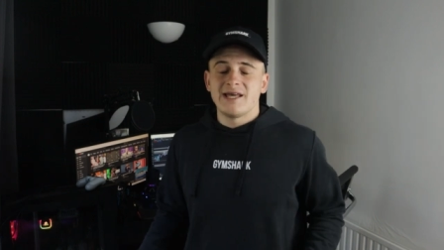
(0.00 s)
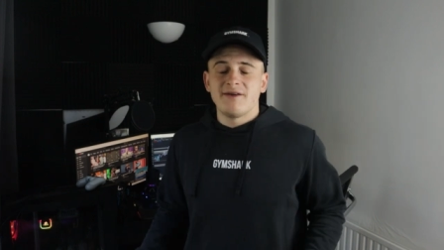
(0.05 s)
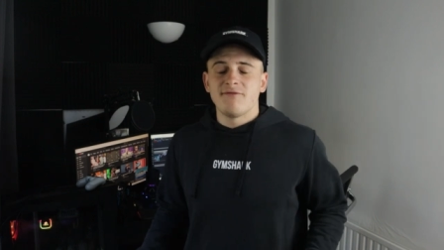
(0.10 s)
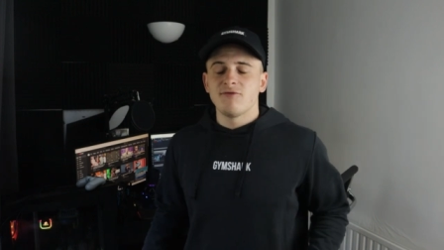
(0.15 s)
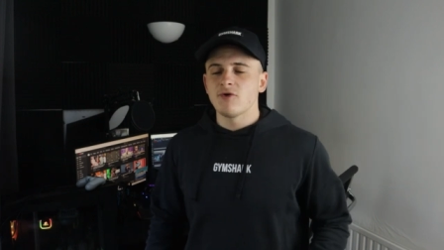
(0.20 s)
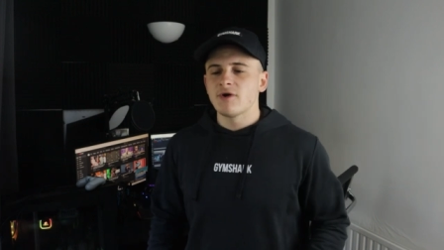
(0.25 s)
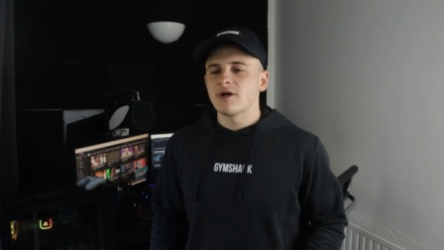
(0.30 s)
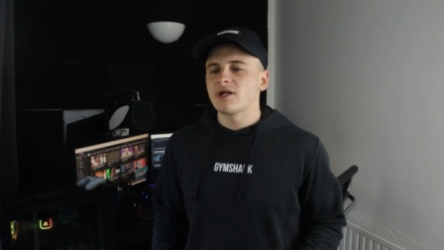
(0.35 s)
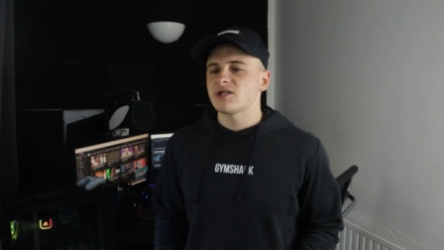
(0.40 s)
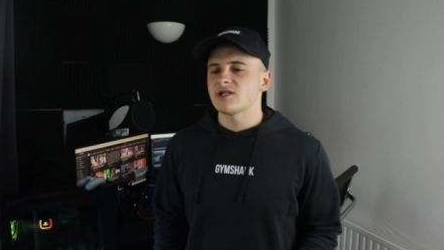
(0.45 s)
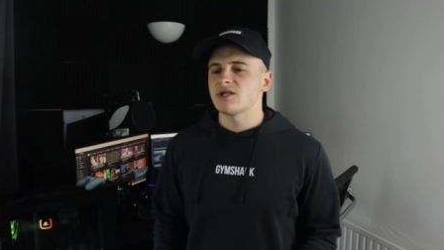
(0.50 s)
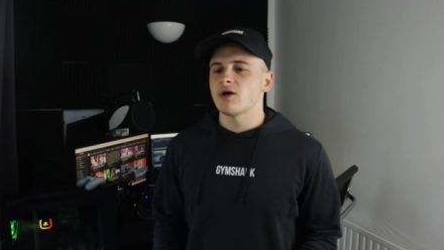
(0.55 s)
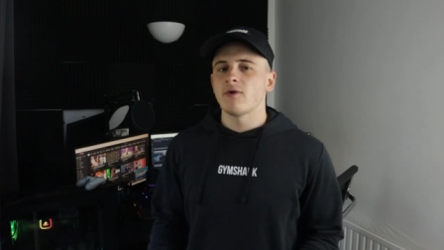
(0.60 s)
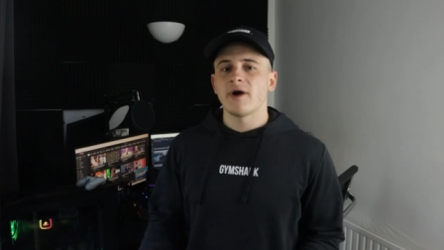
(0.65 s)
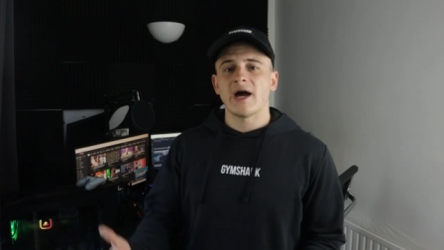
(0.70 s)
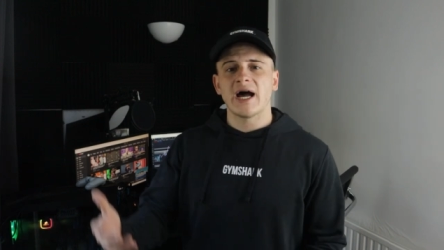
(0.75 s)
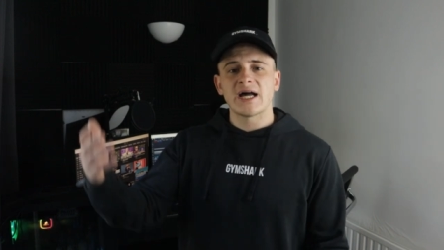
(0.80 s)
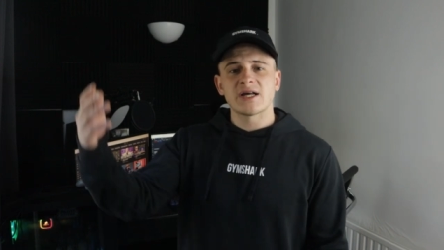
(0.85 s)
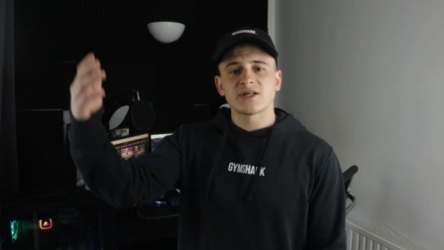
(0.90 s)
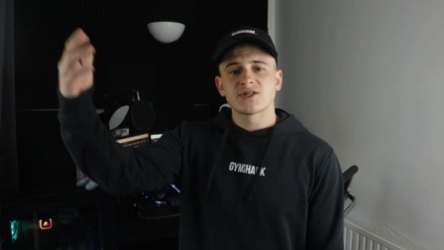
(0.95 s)
if you're in a sell,
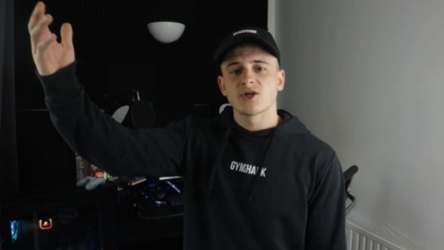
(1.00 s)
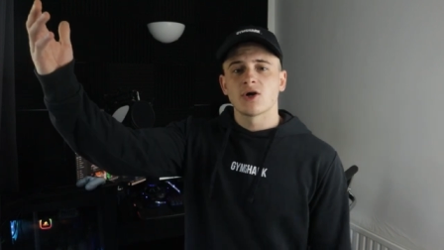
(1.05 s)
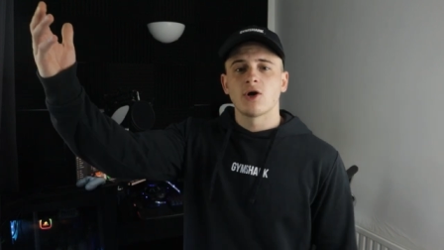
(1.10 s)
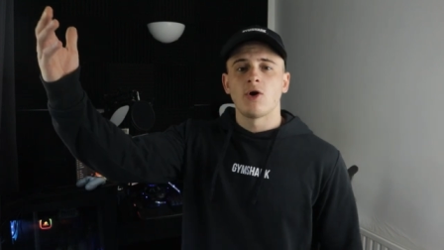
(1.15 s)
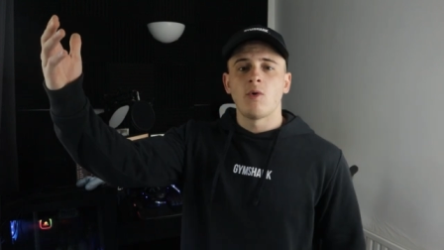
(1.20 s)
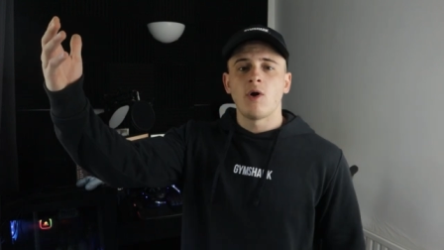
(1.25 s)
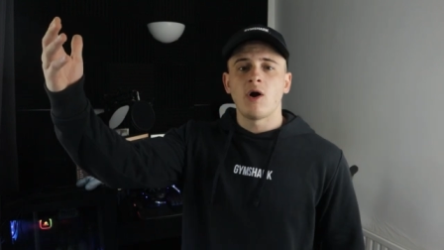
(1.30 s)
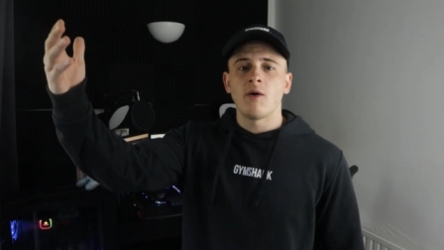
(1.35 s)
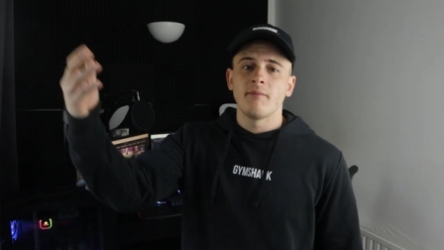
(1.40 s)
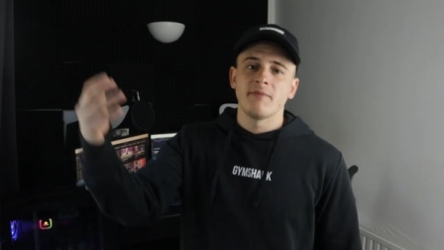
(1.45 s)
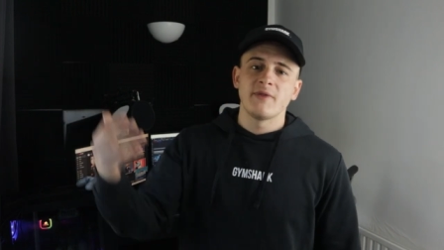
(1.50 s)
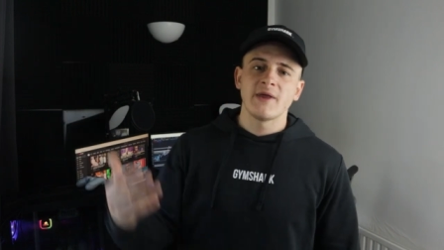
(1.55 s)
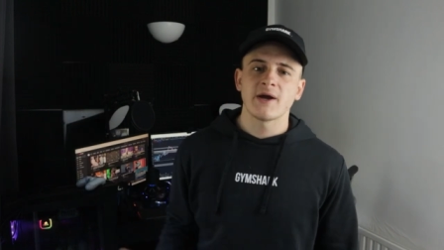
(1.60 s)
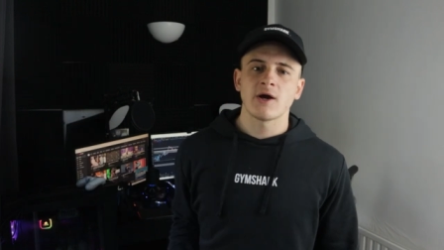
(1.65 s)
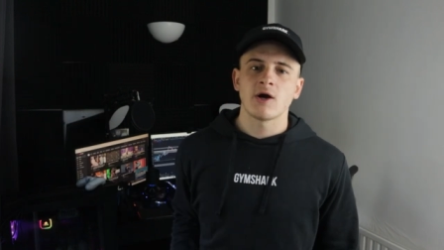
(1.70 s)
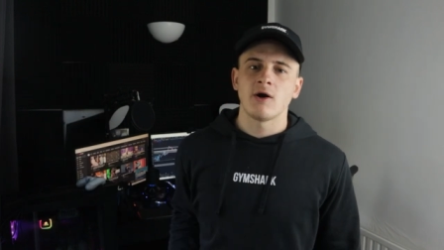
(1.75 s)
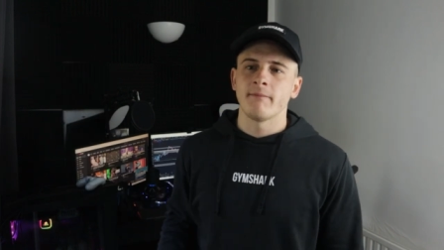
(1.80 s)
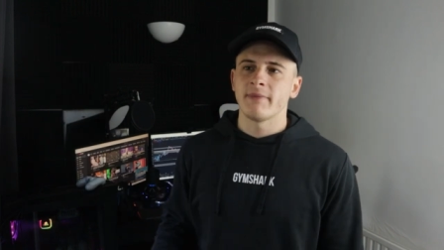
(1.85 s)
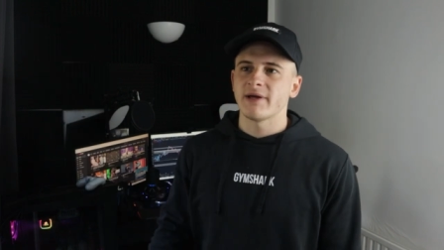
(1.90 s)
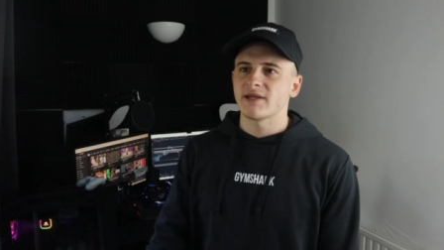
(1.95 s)
it has to go up, then
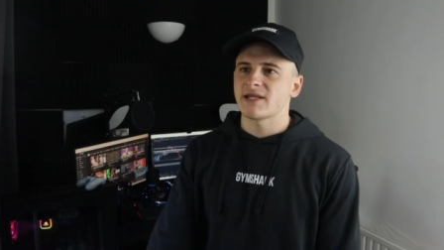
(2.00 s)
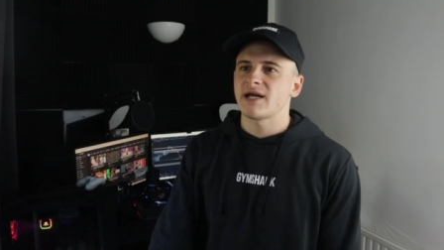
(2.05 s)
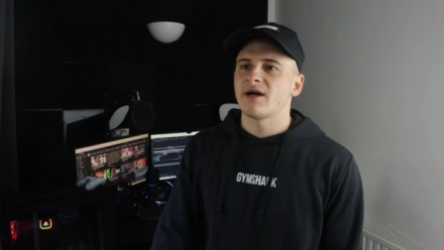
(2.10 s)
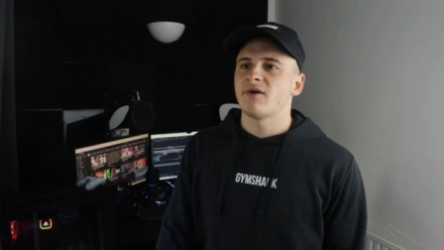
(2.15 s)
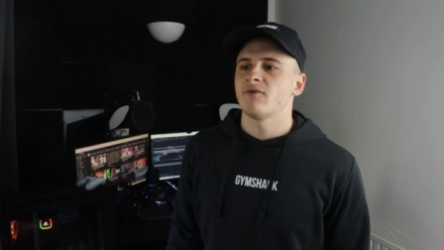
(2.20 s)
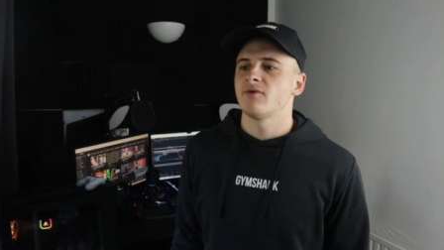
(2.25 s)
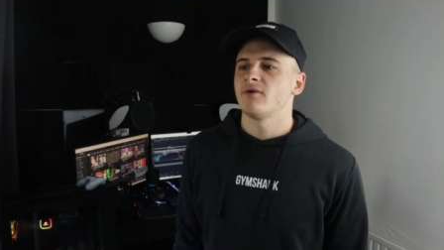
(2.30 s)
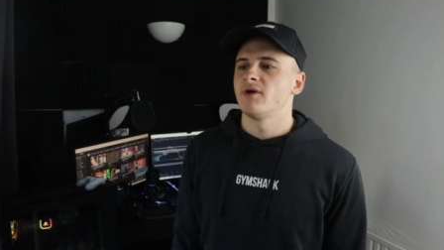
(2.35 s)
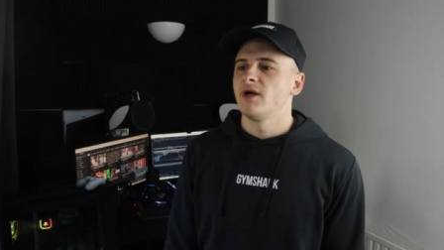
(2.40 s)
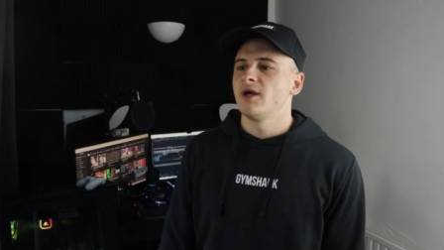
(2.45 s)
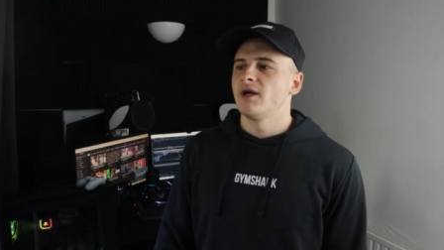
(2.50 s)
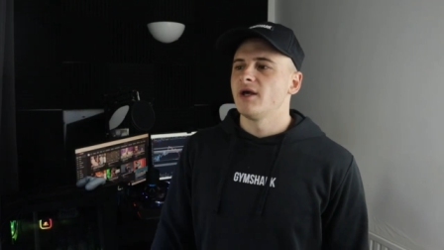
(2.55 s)
come back down.